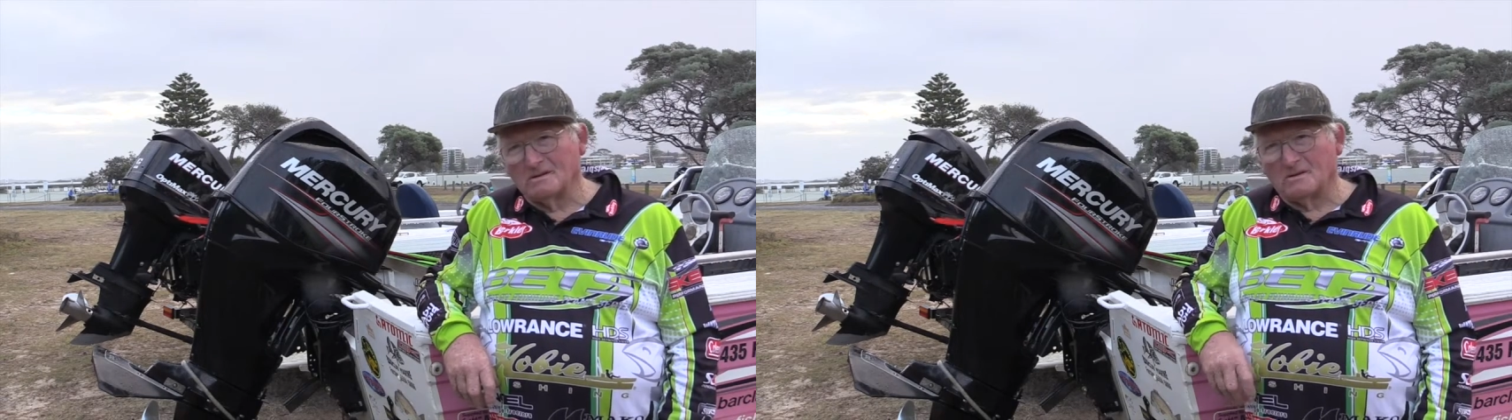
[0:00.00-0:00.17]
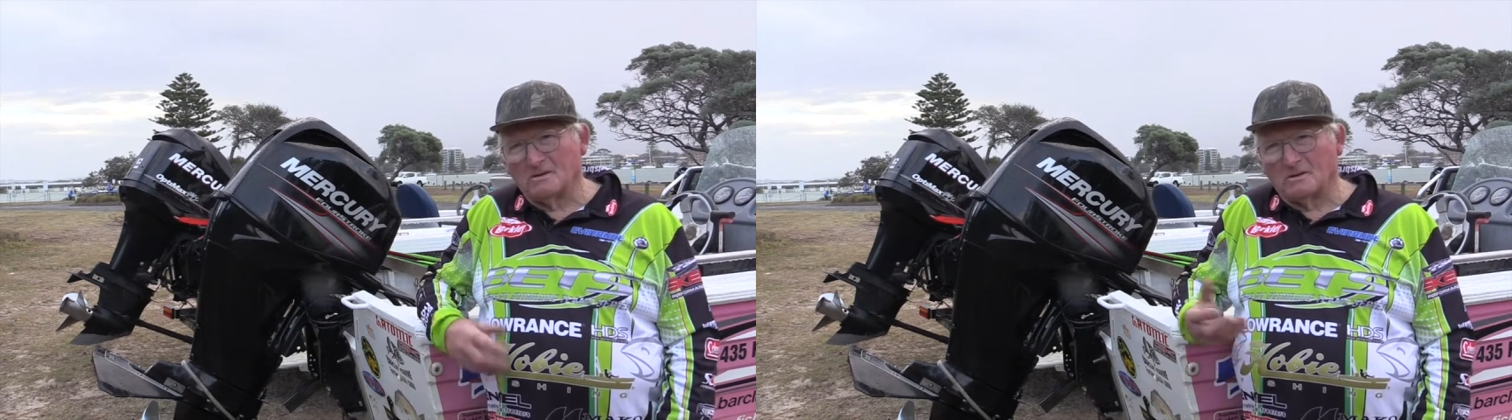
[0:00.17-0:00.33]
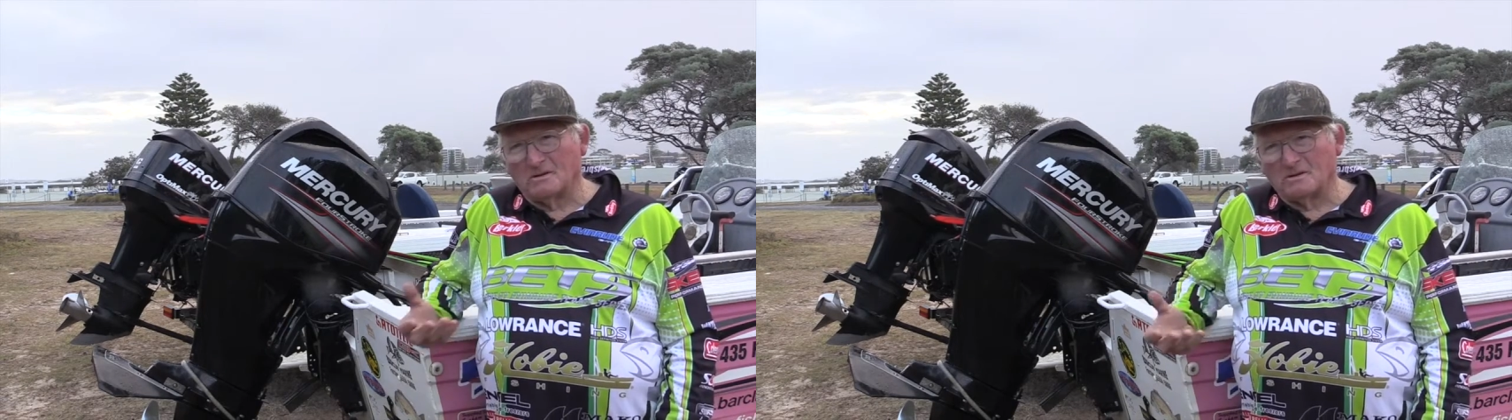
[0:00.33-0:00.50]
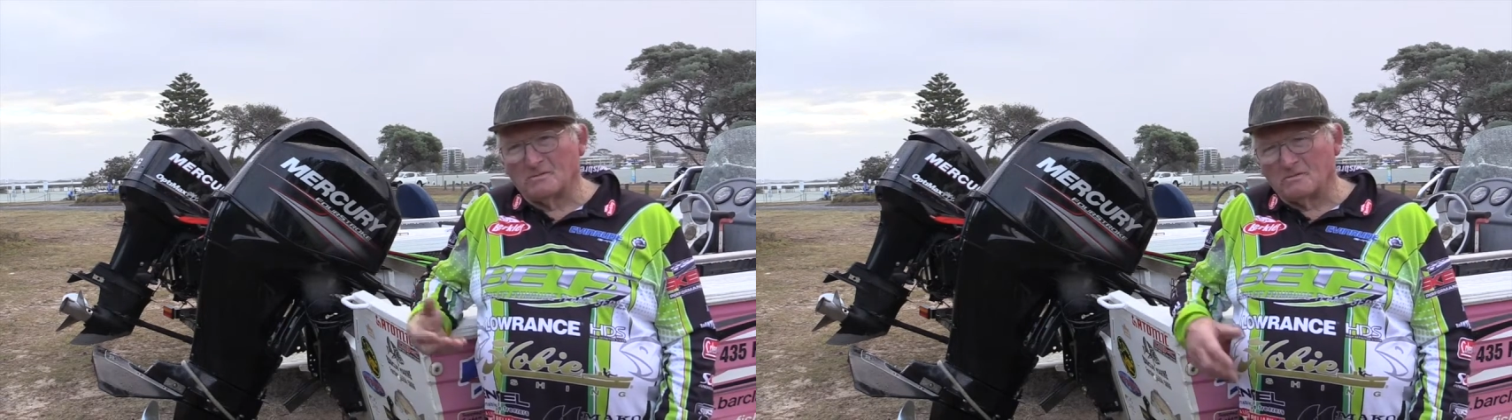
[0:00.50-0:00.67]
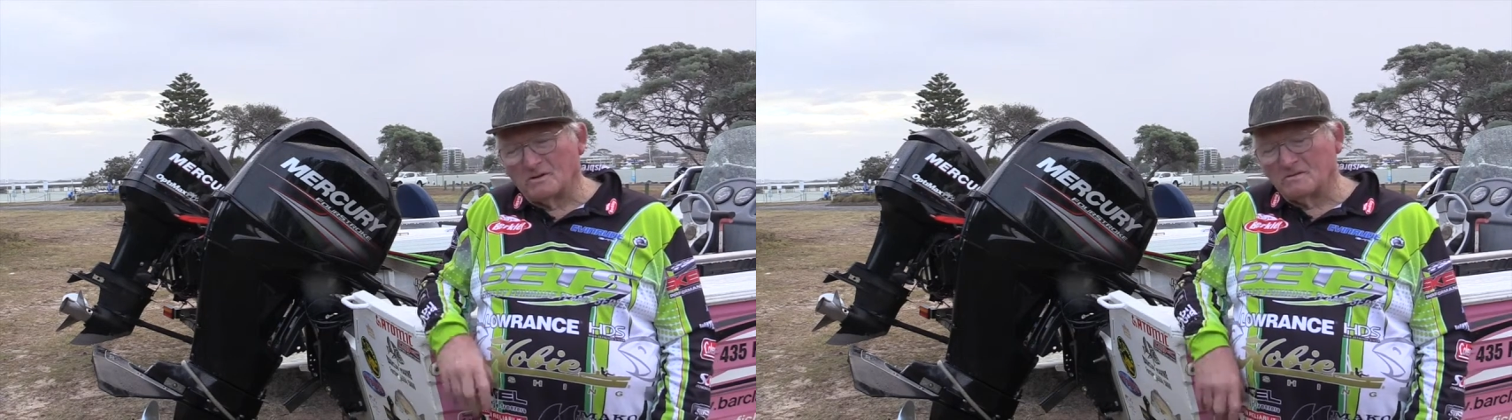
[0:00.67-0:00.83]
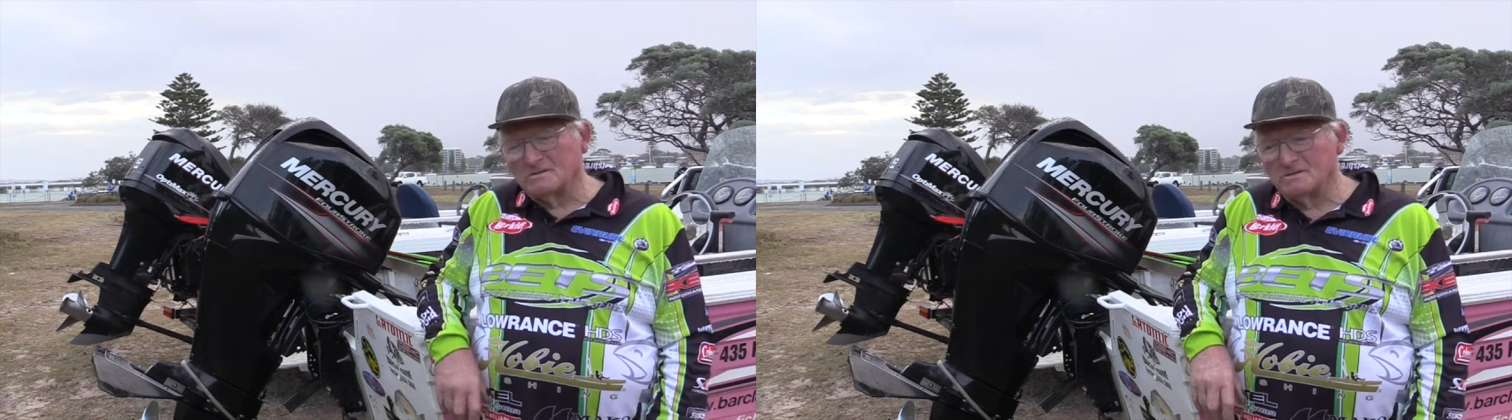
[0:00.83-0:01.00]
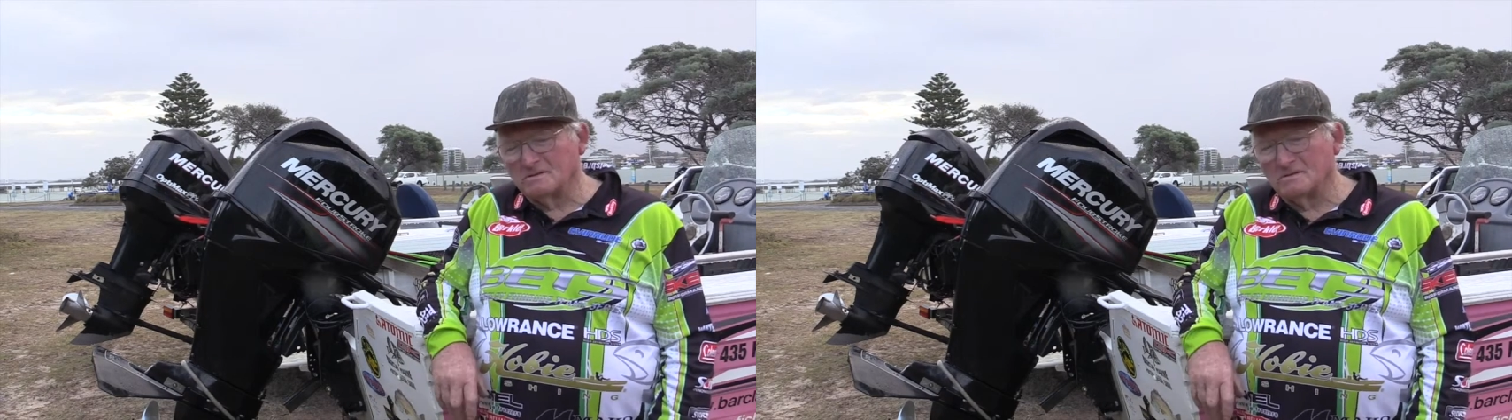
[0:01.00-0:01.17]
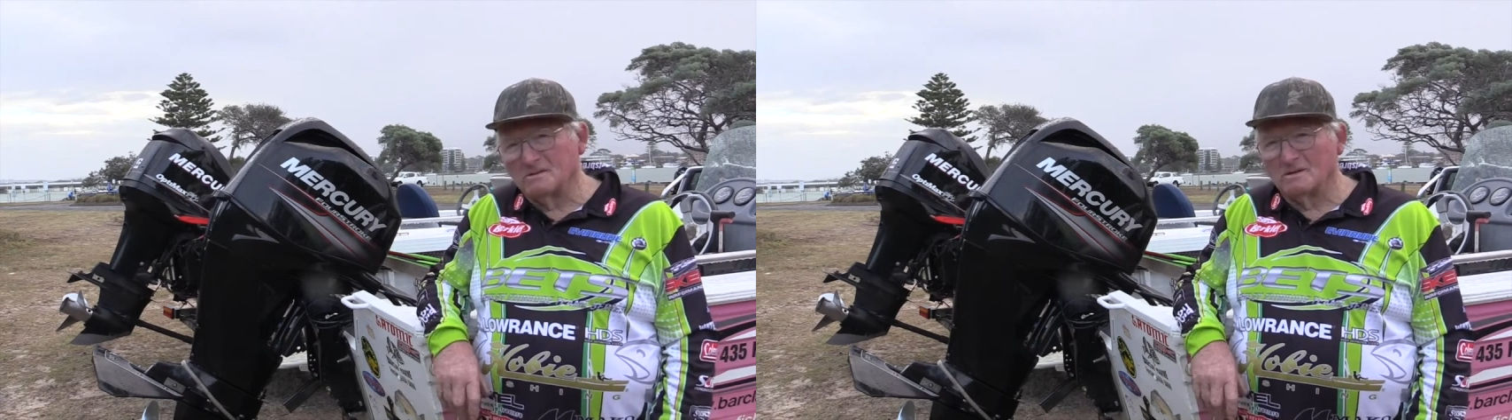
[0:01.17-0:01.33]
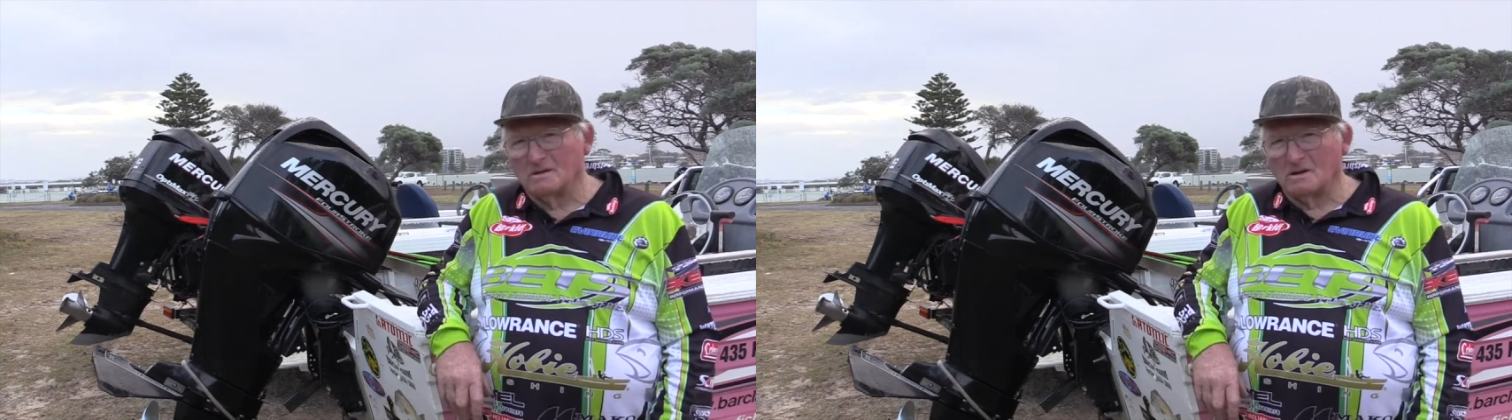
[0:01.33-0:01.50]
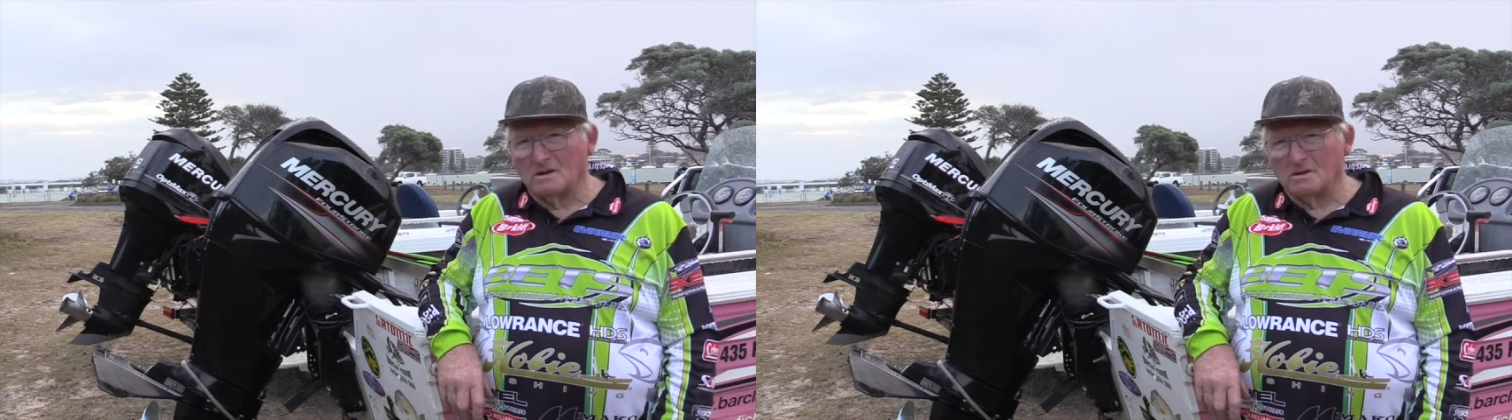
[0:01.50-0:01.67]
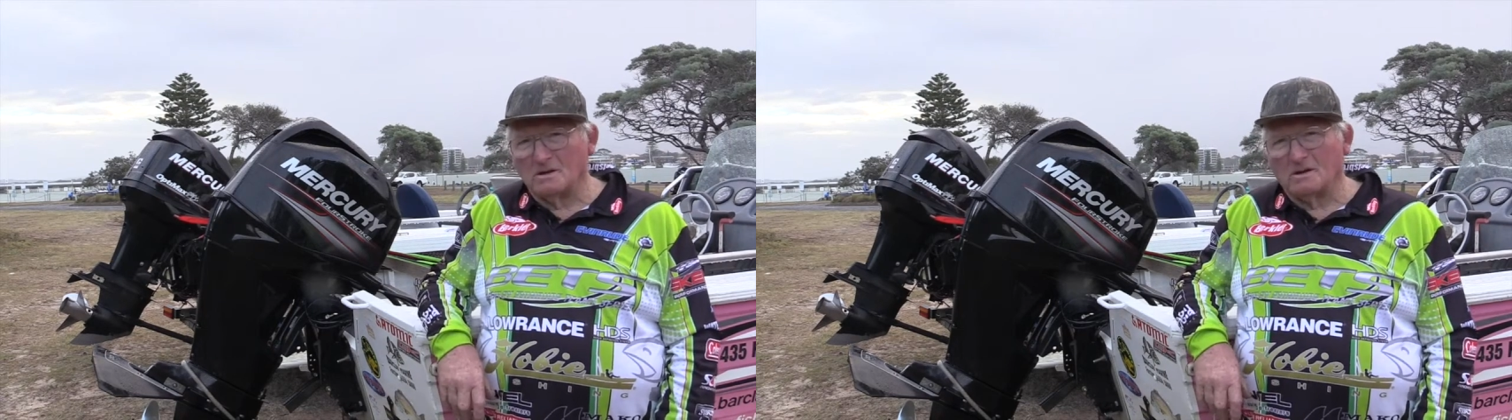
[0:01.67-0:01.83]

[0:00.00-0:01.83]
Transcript: I like the rivers and